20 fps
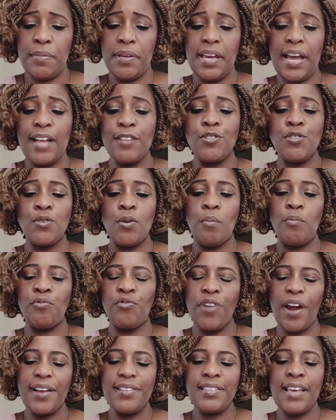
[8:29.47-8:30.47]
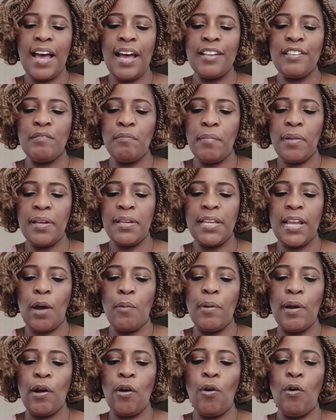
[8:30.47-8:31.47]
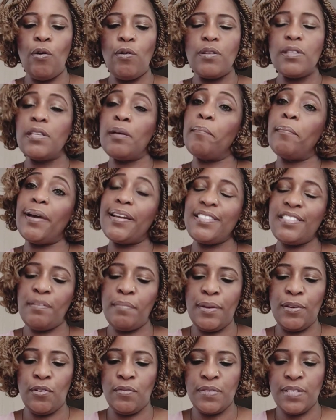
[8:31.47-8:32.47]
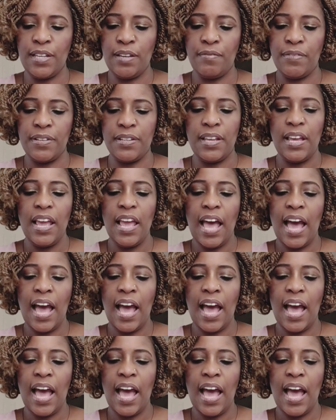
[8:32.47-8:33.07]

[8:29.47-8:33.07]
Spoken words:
he had some right-hand men that were called the mighty men of David.